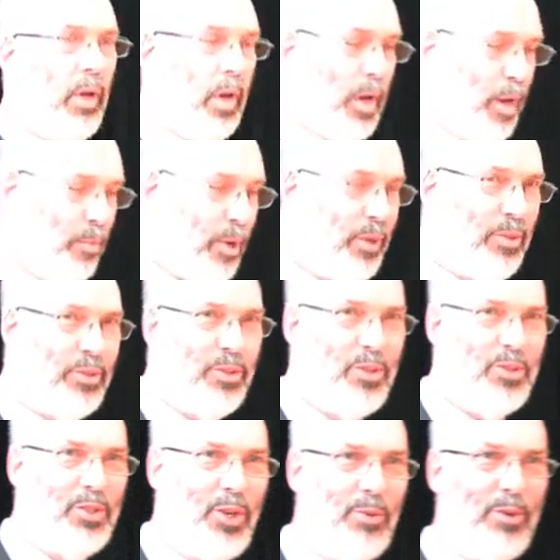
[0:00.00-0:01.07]
a
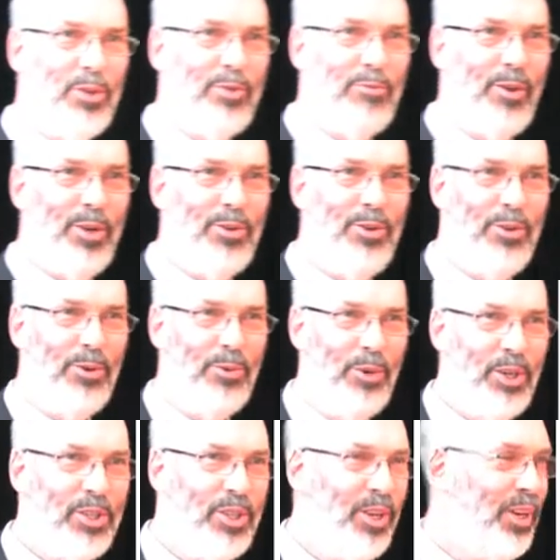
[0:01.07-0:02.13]
hypothesis that I want to float in your
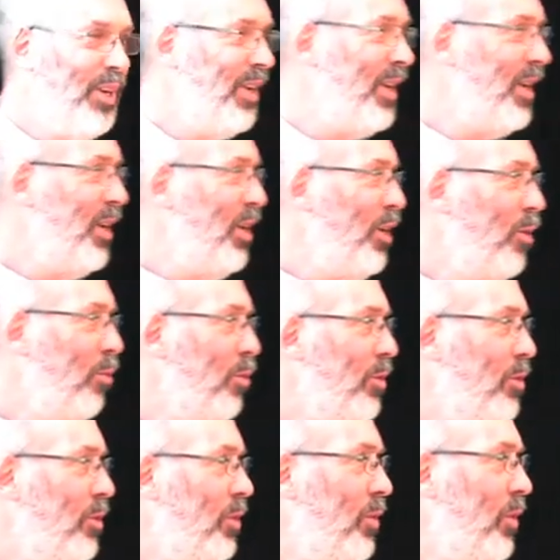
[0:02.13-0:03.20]
direction,
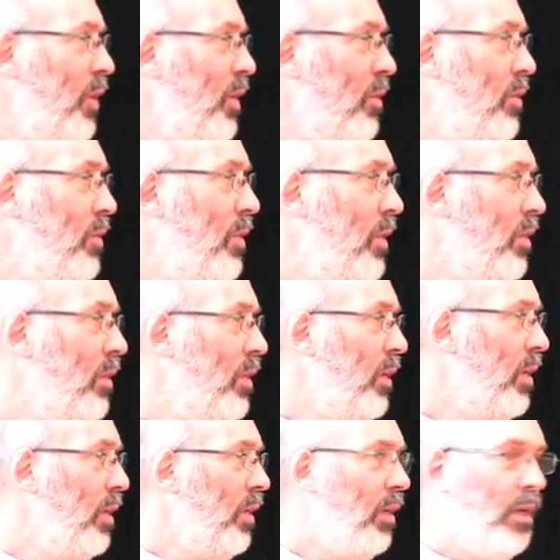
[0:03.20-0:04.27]
which is that
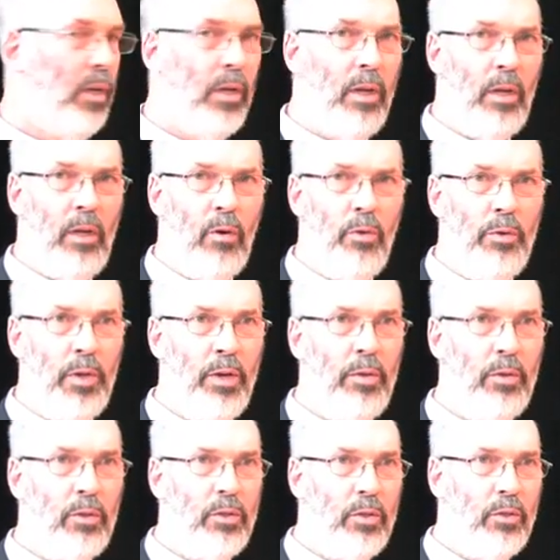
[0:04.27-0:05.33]
the, although
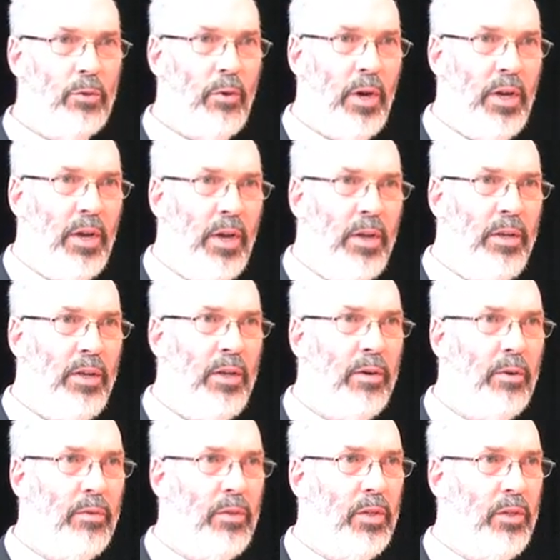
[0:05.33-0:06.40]
there's this great idea
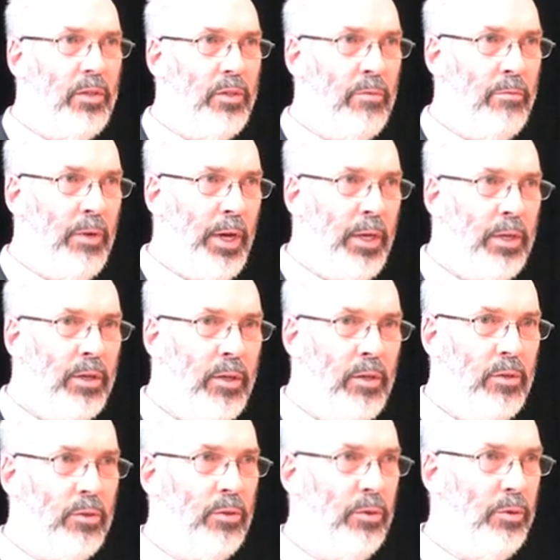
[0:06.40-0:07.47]
of these
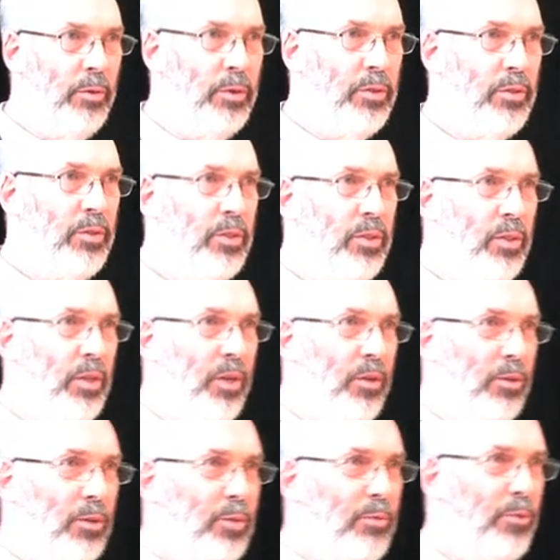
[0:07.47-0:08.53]
Vikings or Norse, uh,
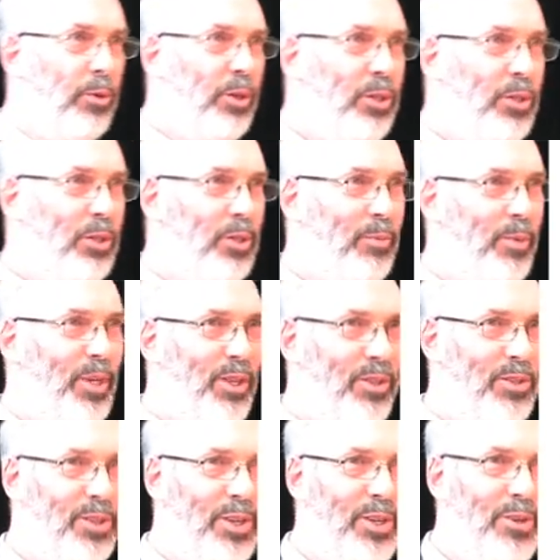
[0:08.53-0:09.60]
Norse voyagers being
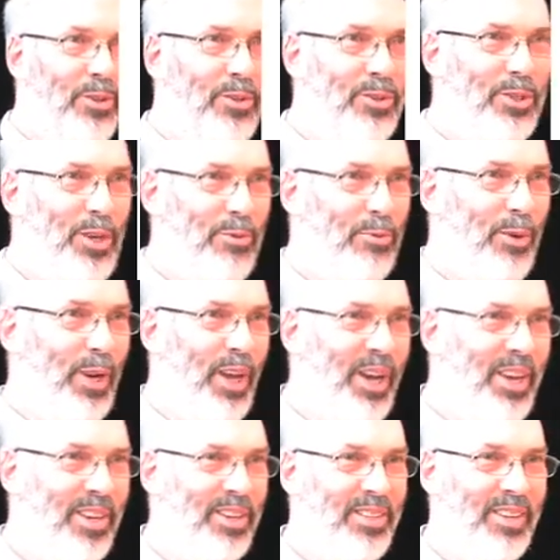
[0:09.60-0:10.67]
so
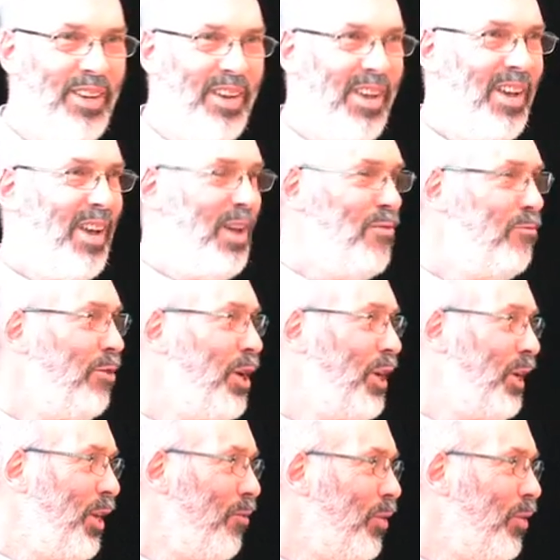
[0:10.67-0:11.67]
self-reliant, finding